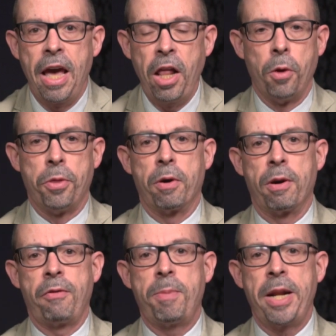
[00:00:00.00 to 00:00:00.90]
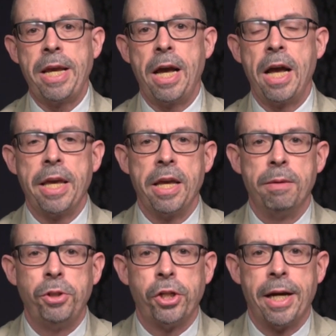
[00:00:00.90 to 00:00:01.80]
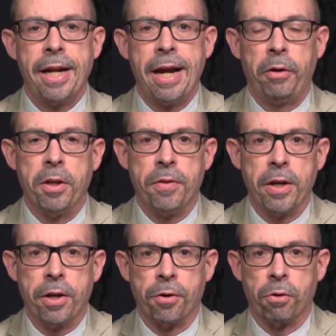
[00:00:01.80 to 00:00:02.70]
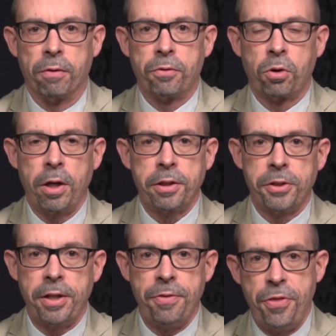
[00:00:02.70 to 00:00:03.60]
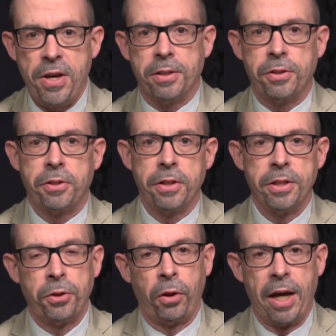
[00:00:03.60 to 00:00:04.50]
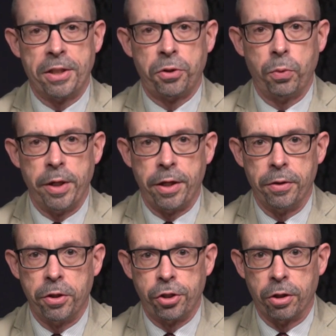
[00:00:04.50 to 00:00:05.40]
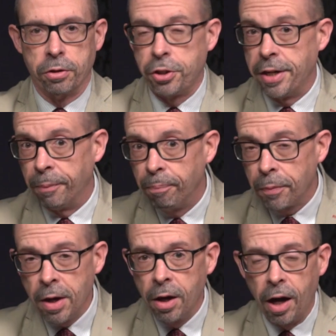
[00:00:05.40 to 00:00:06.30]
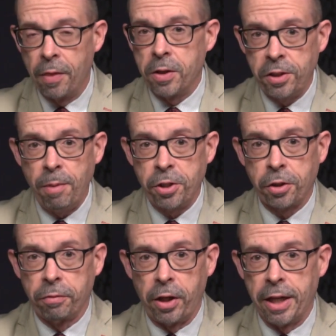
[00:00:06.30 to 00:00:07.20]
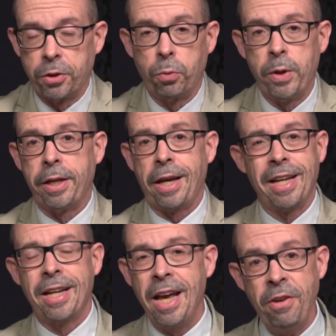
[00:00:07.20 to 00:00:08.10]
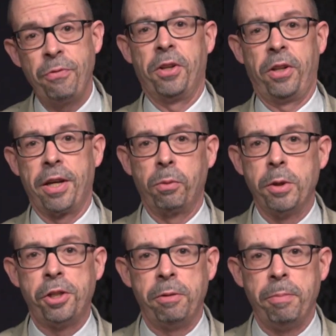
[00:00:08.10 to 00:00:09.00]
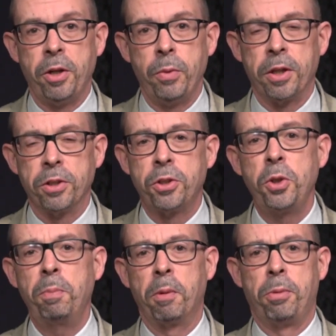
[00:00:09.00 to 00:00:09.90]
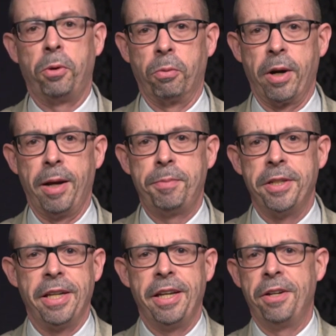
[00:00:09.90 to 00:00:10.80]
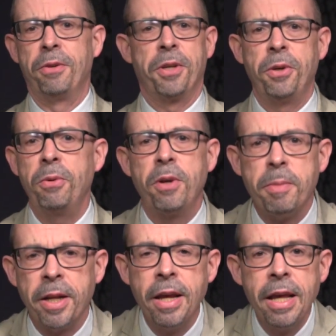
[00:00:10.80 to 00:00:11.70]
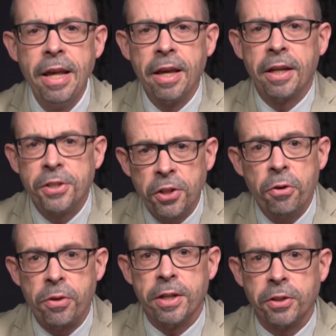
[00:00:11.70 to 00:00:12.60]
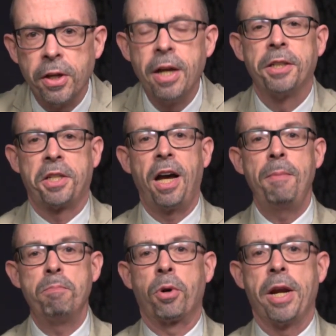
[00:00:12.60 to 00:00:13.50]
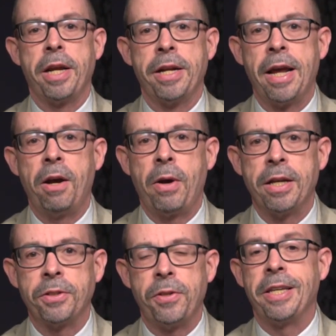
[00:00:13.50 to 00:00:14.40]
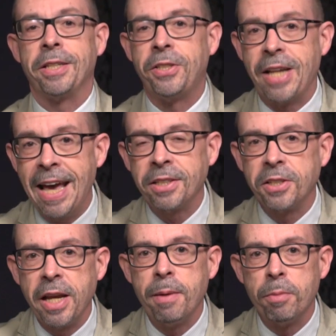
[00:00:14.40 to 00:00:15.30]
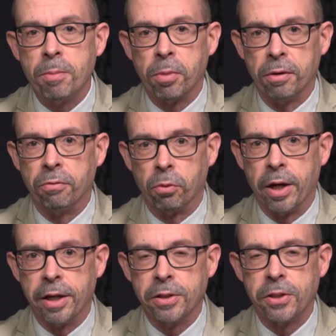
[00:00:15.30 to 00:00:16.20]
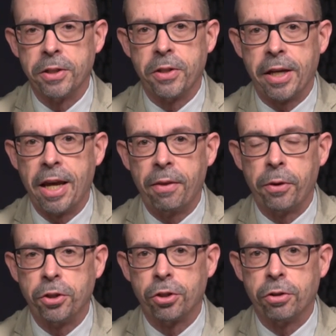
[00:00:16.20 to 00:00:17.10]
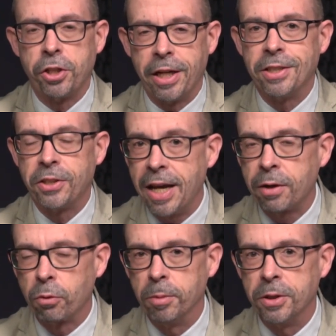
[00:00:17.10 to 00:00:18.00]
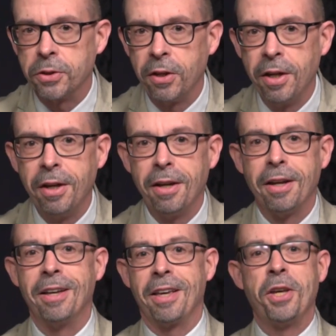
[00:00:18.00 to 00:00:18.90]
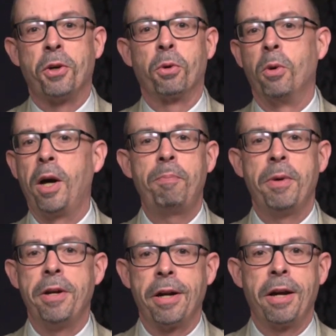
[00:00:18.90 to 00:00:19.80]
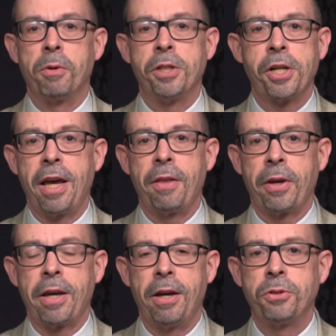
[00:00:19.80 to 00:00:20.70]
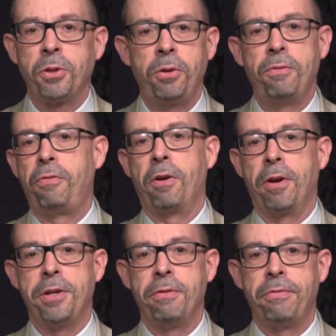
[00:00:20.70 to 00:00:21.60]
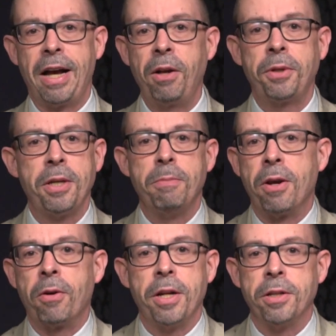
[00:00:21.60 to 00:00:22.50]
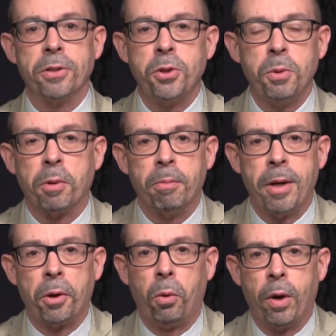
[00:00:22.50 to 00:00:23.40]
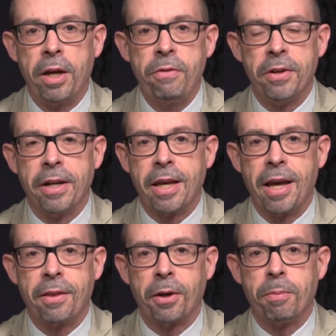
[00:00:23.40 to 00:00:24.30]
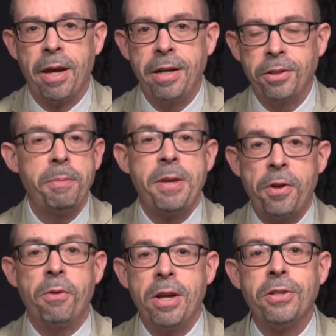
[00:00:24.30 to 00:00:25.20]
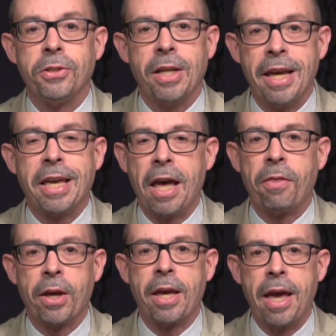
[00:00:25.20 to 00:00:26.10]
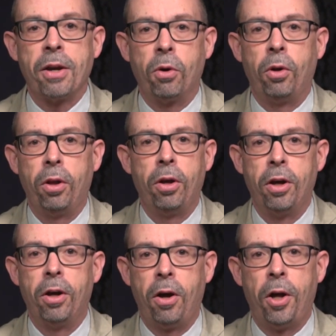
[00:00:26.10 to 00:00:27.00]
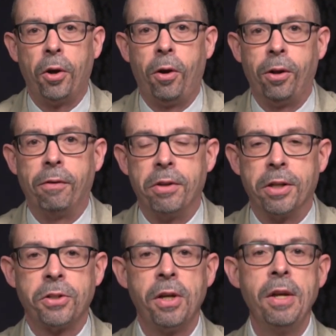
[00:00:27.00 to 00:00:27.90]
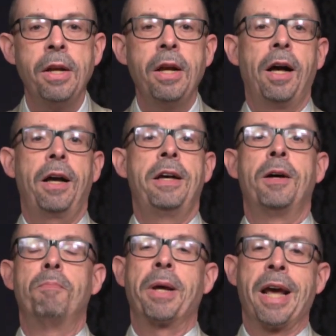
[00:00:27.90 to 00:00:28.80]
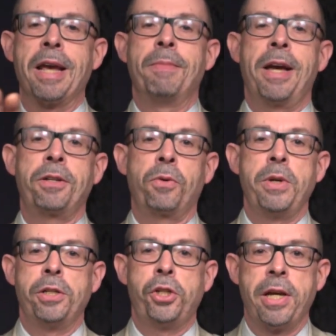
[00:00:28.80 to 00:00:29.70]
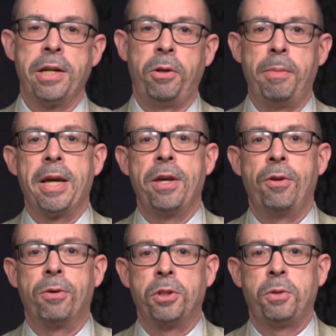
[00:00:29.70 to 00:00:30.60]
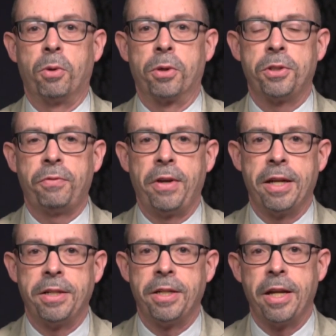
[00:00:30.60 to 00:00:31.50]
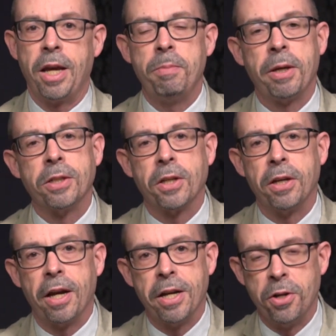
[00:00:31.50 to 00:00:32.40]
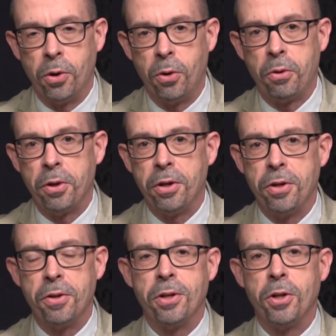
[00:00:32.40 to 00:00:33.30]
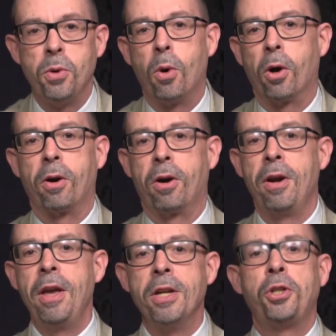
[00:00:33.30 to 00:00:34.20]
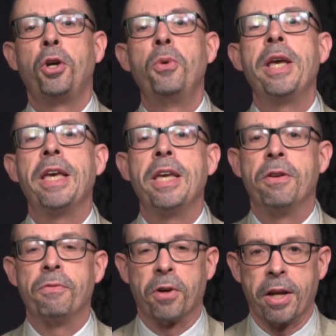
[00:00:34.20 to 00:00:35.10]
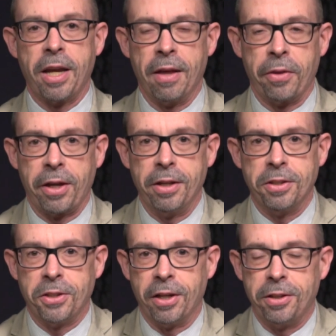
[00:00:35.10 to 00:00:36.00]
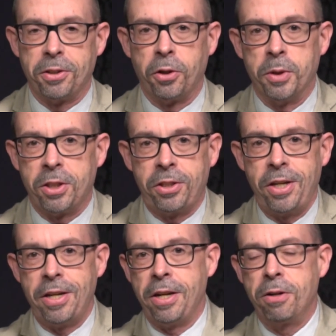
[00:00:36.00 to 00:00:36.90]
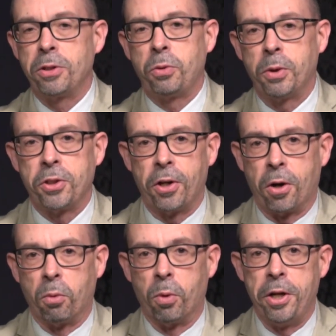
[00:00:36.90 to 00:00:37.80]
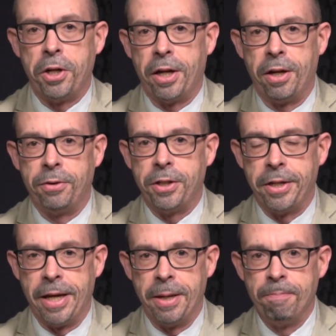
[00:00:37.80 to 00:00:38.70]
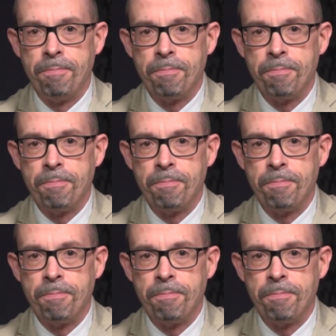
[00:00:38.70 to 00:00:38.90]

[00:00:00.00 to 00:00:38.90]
Hello there, everybody. I am John Allen, the editor of Crux, and this is Last Week in the Church. Now, on the subject of last week, I kind of feel like we should be doing a Super Bowl wrap today, don't you? I mean, consider this. Tom Brady now has the exact same number of rings as the Catholic Church has sacraments. He grew up in an Irish Catholic household, very devout. He married his supermodel wife in a Catholic mass. I mean, there is a Catholic angle on all of this. But I am not going to channel my inner sports fan today because I know that you are tuning in for Catholic Insight. So instead, here's what's on our rundown today.